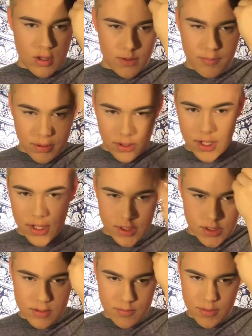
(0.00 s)
Apply
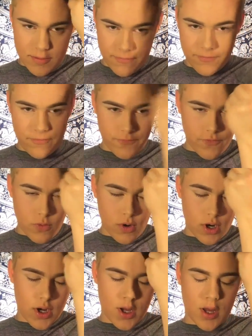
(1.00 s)
to my
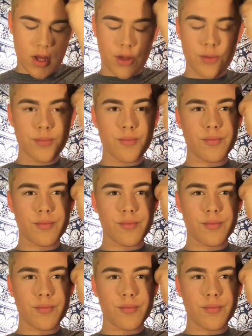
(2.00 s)
forehead.